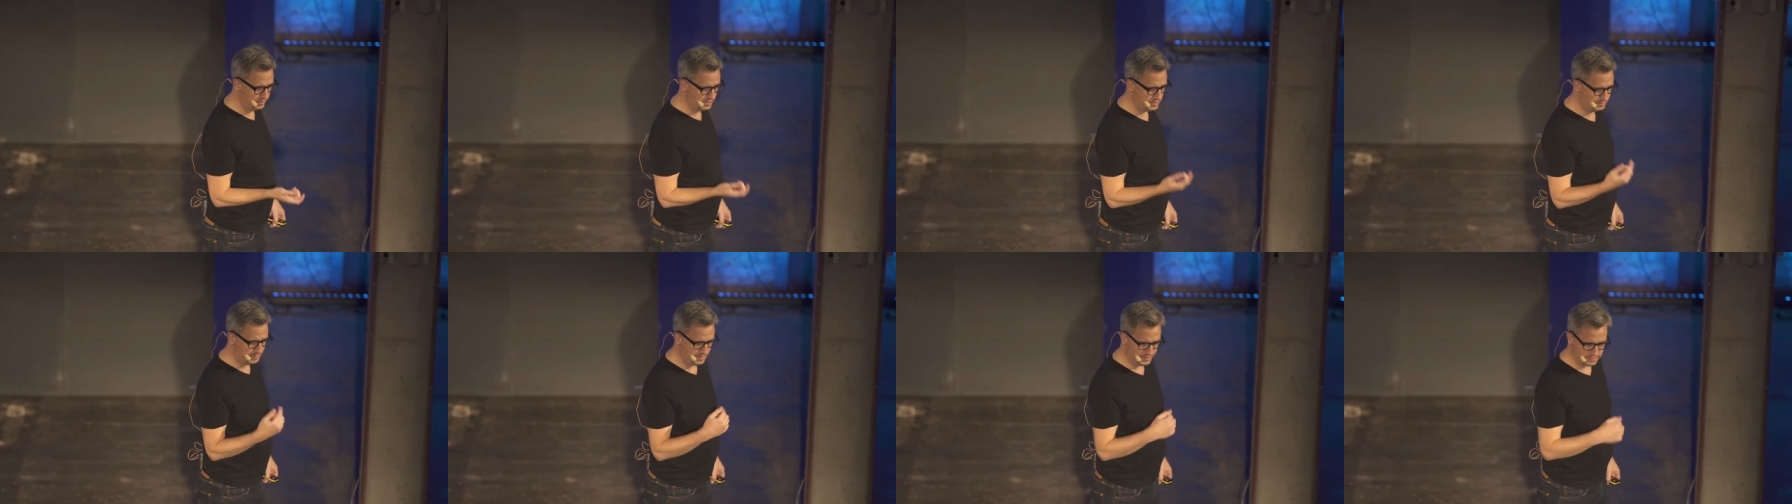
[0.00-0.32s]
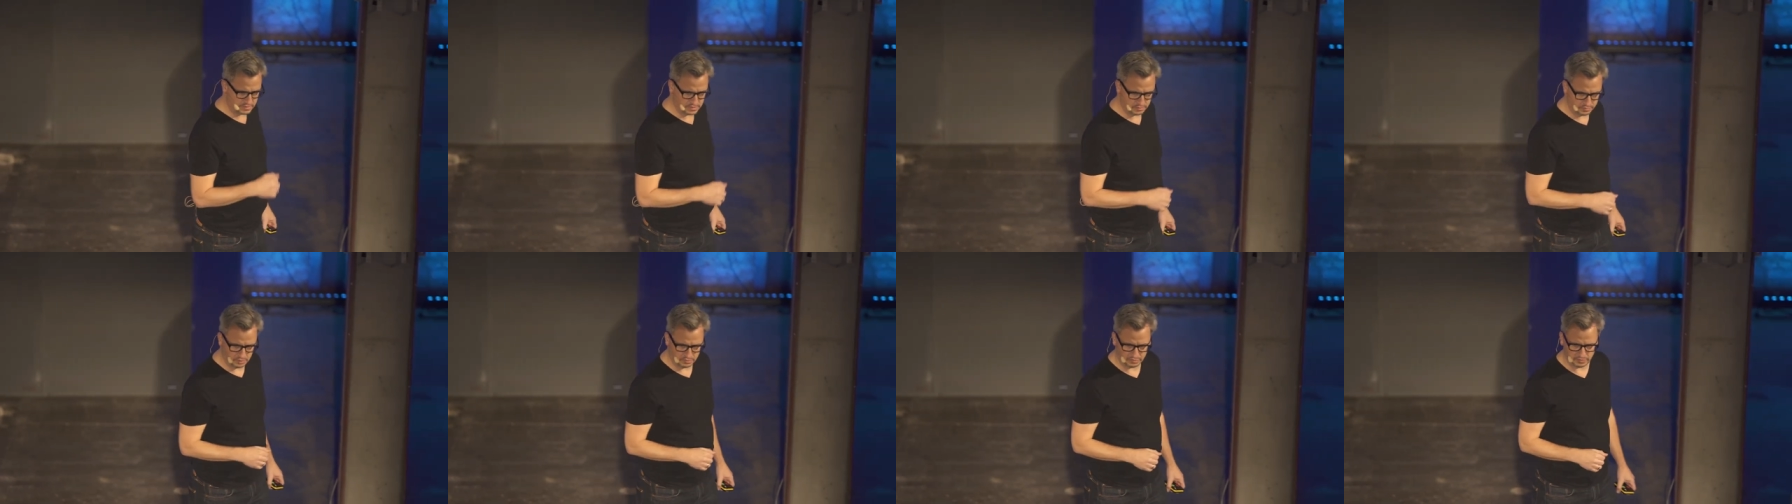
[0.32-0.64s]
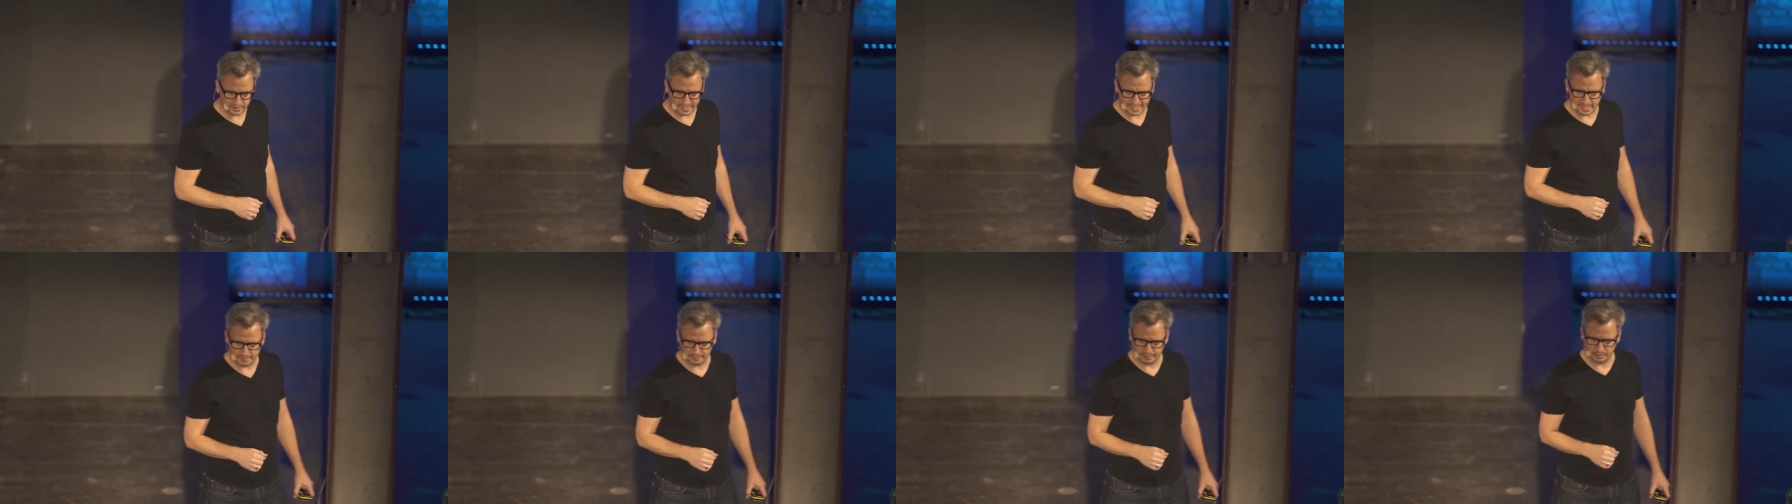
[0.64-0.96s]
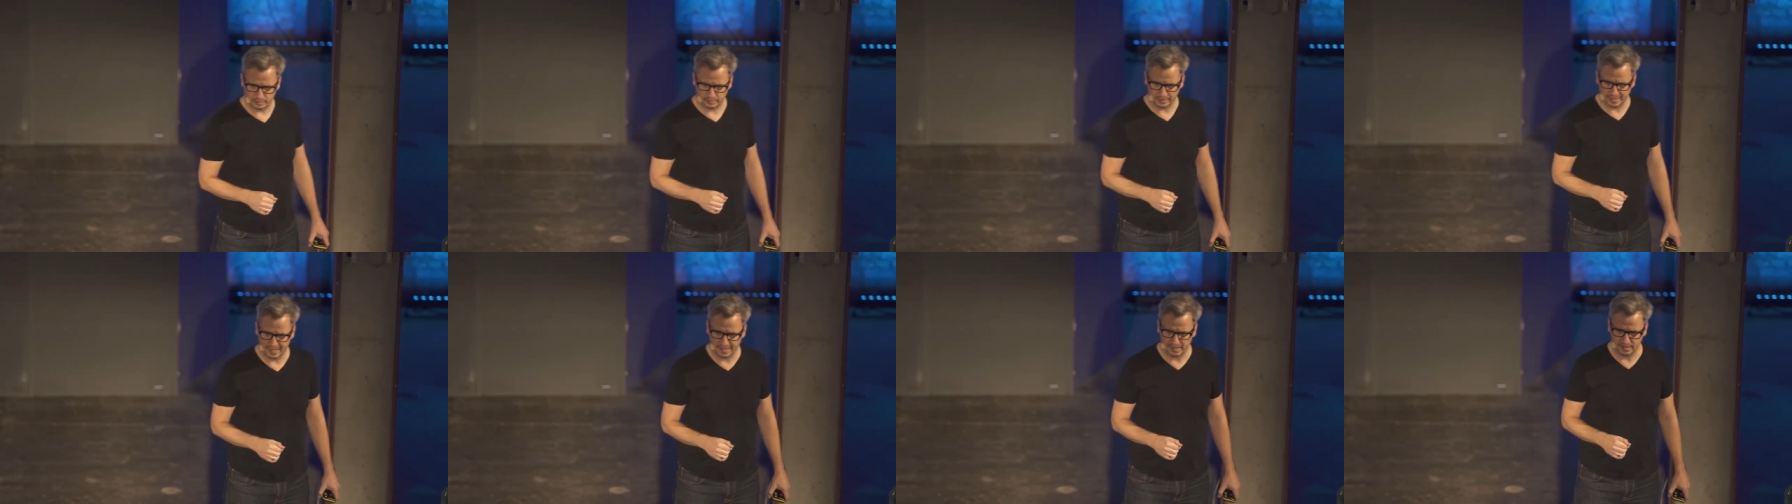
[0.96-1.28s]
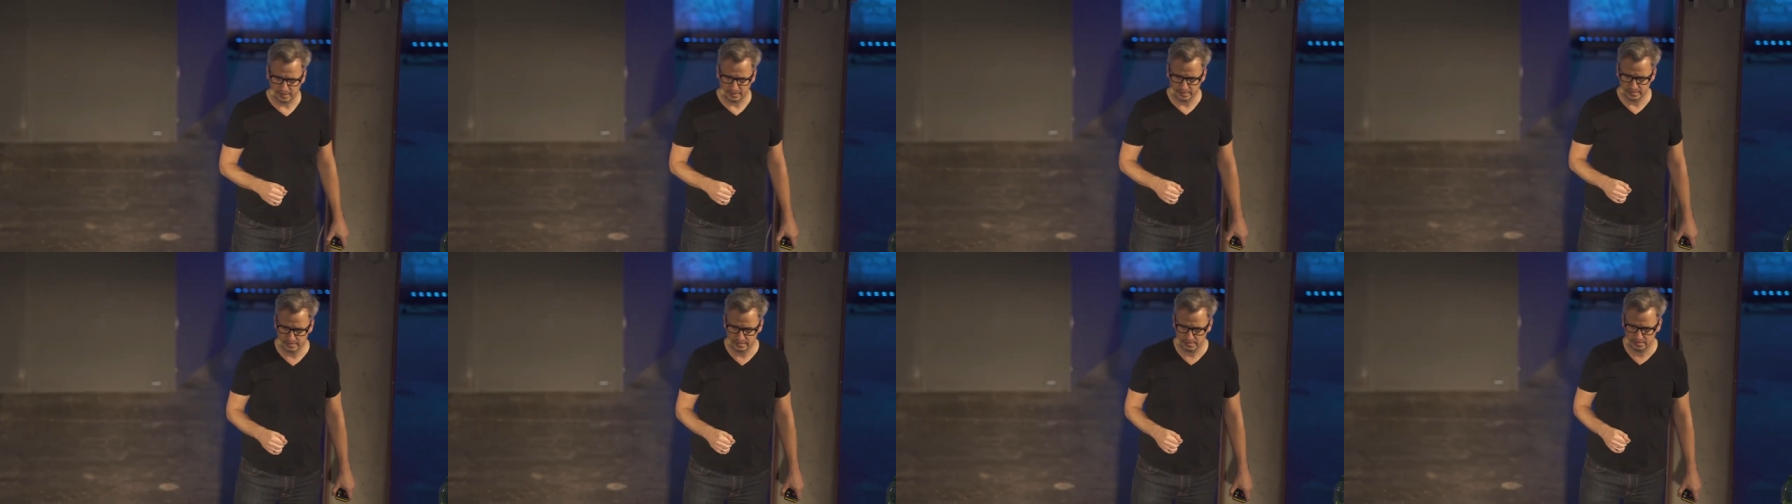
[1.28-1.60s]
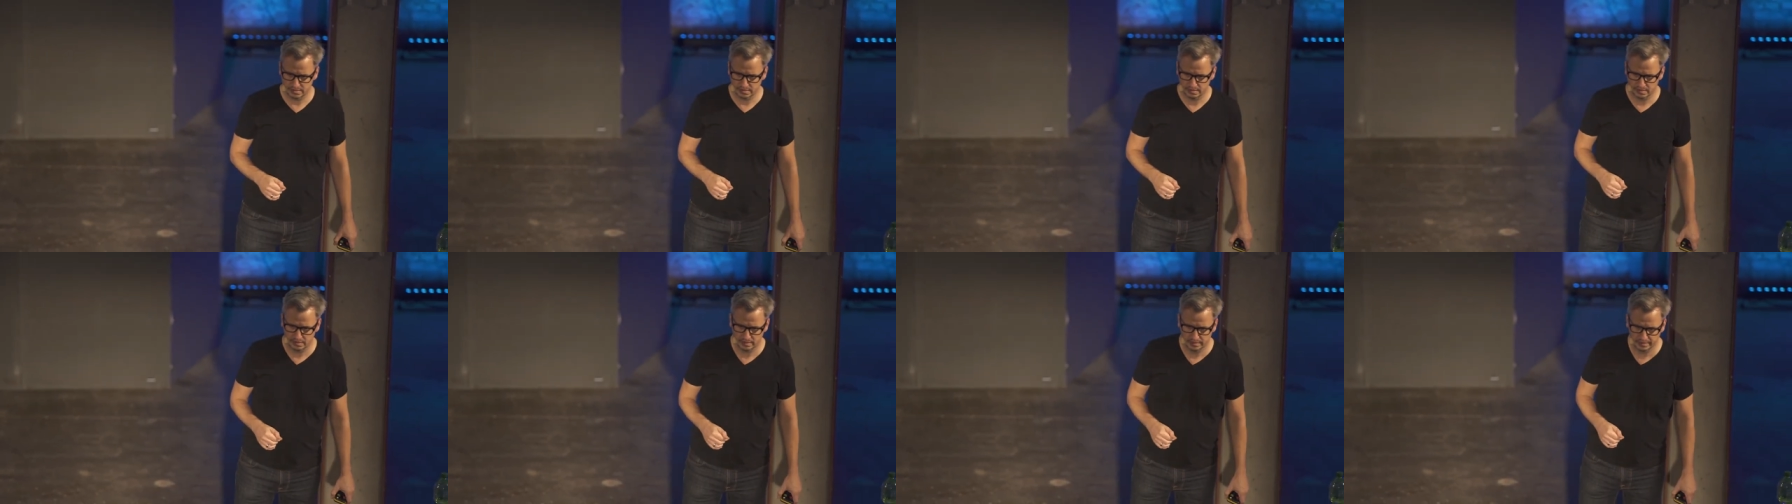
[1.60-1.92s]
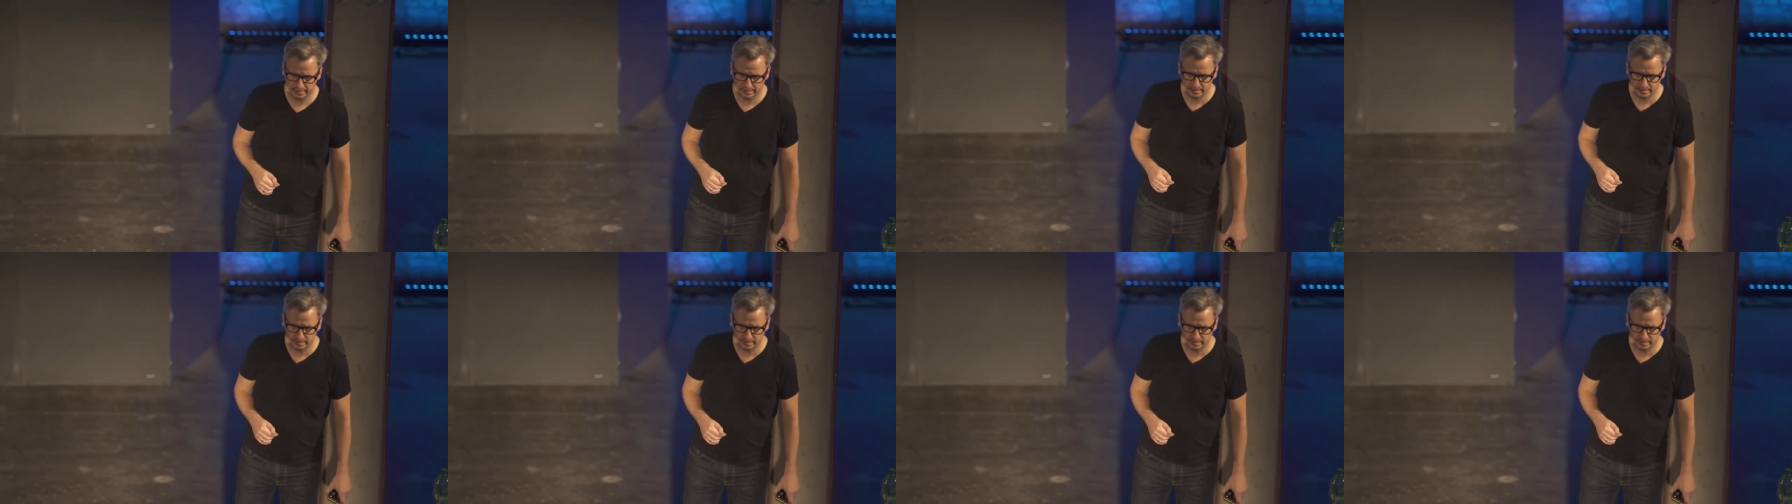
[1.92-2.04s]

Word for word: responsible for capital gains.